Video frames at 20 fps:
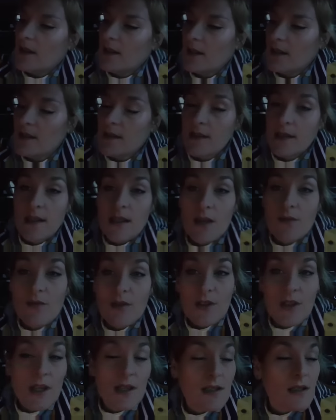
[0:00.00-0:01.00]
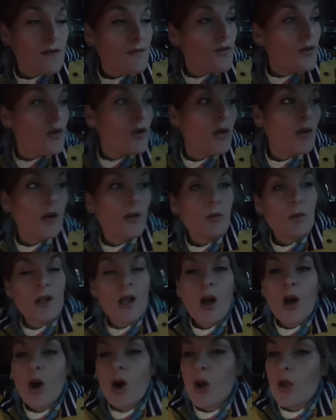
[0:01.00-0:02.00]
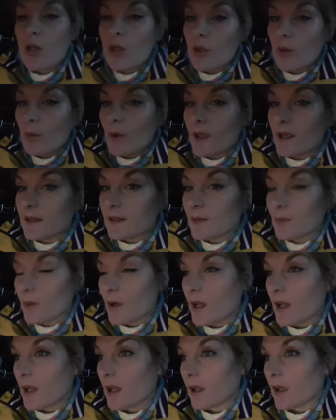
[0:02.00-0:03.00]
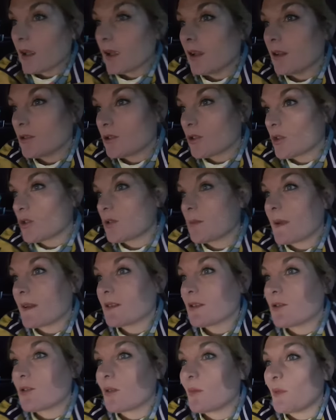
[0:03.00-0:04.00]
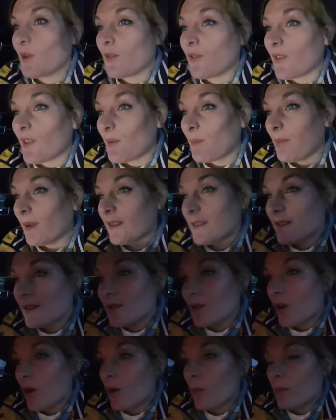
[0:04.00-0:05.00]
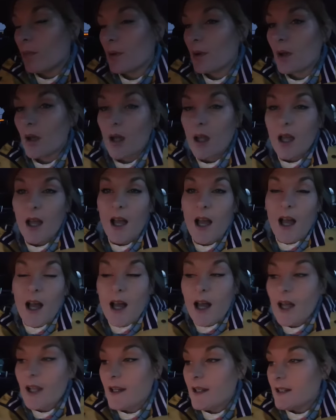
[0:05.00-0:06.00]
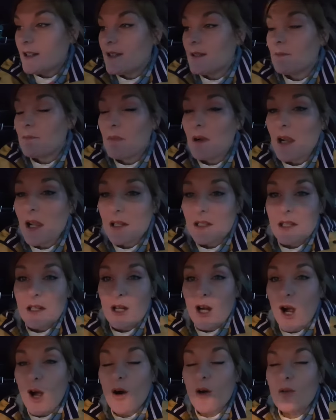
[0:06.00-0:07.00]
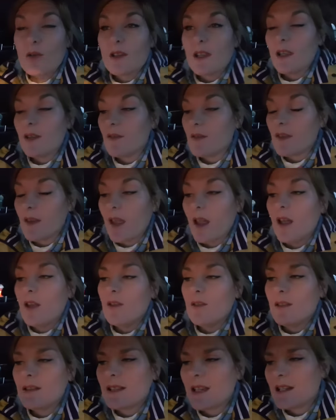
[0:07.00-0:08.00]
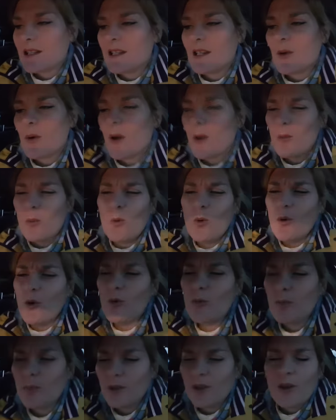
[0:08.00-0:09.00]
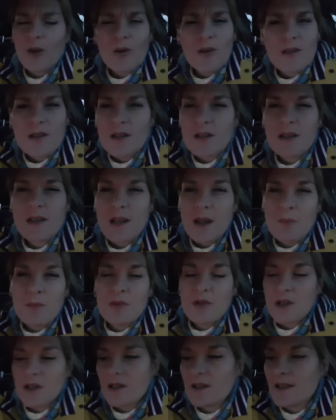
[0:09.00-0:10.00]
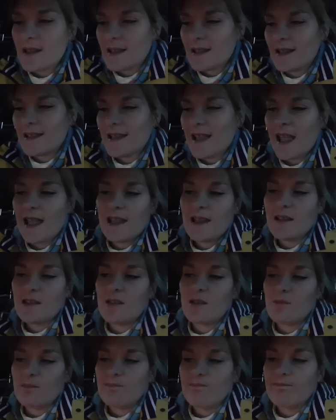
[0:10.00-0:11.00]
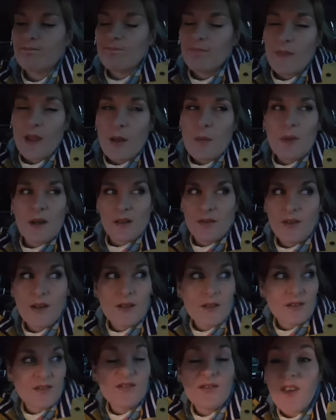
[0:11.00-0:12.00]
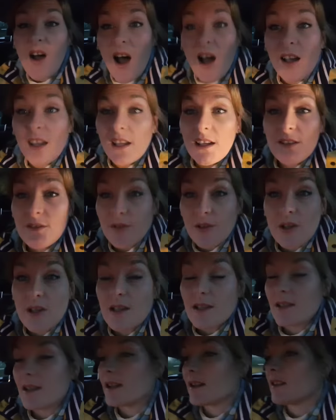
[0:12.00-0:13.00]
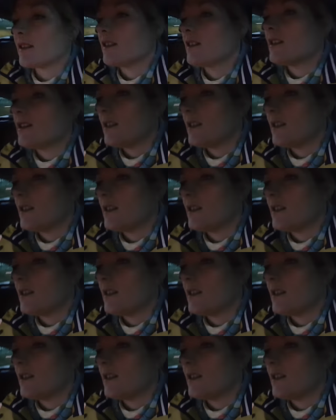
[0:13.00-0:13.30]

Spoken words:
It is 7:34. We are on the way to work. John's about to drop me off at the bus stop. And it's bloody cold, even though it's actually quite warm according to the temperature. It says it's 8. But it feels fucking freezing.